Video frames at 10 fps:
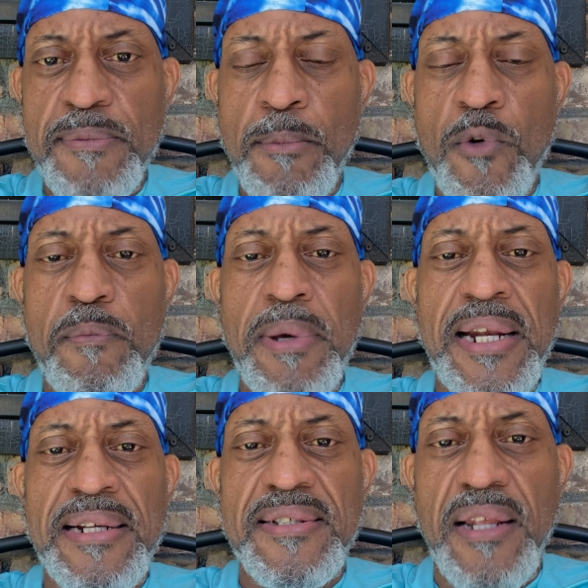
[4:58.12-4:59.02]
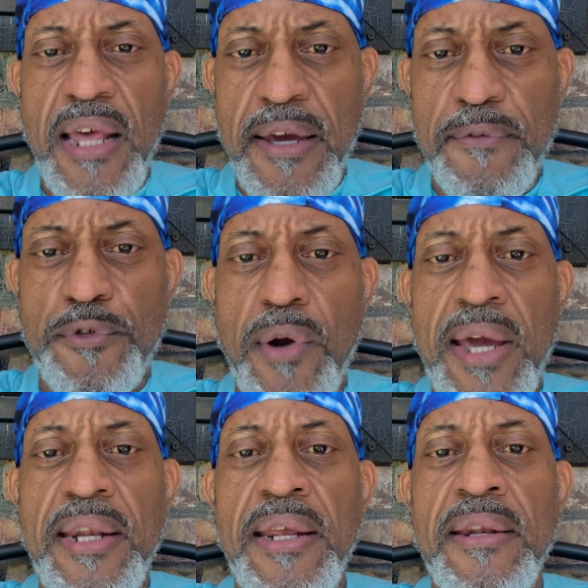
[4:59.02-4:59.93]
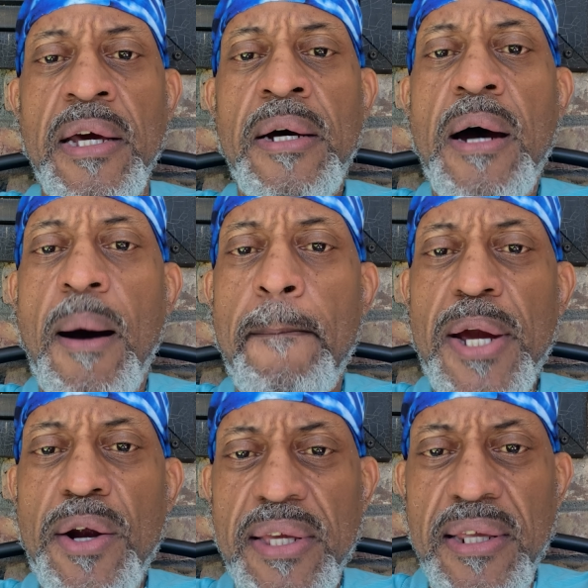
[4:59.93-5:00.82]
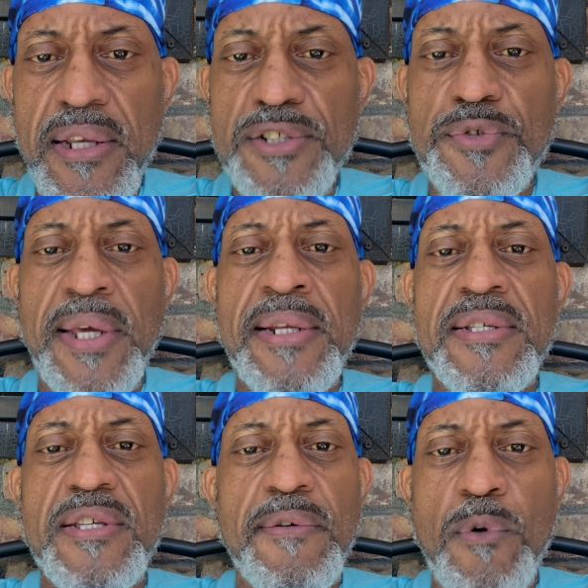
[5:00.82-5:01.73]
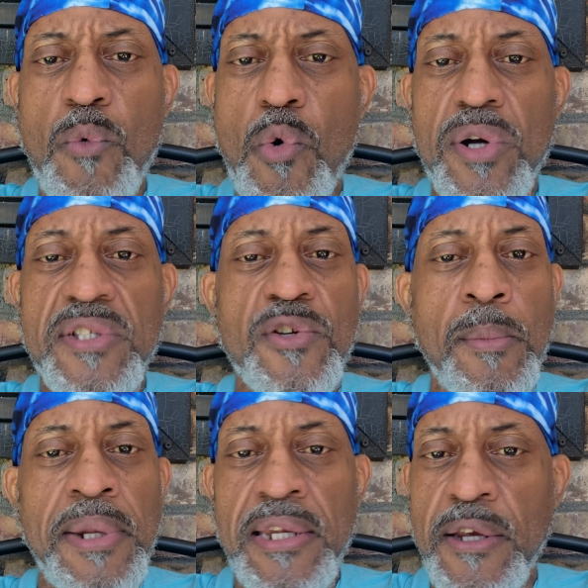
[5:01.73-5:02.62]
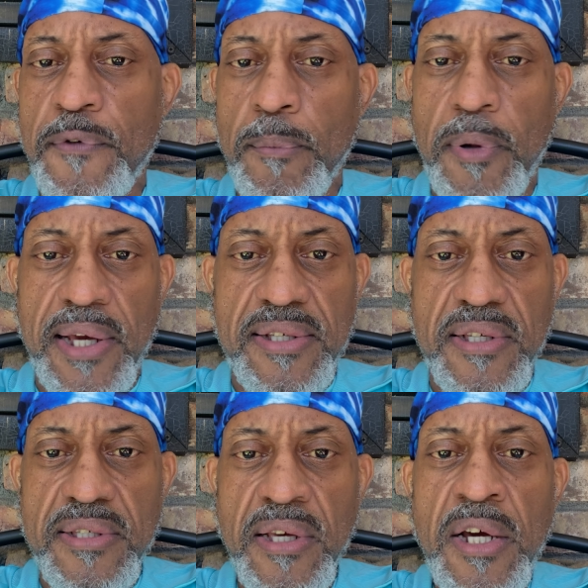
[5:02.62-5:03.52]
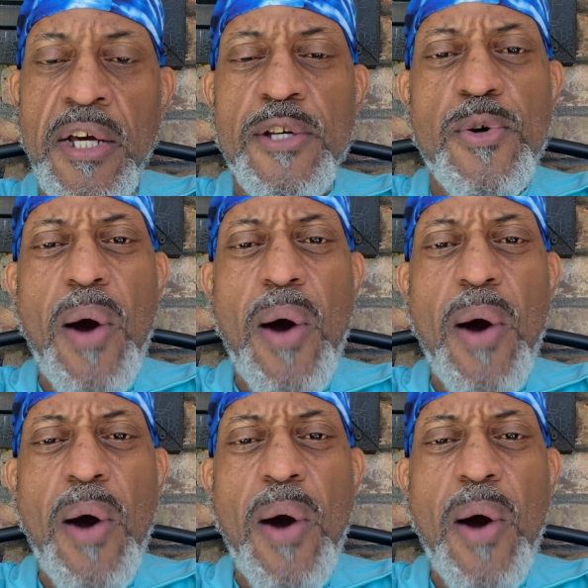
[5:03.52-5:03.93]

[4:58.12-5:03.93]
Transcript: movement and the slave trade and American history and the Civil War and so many different places. So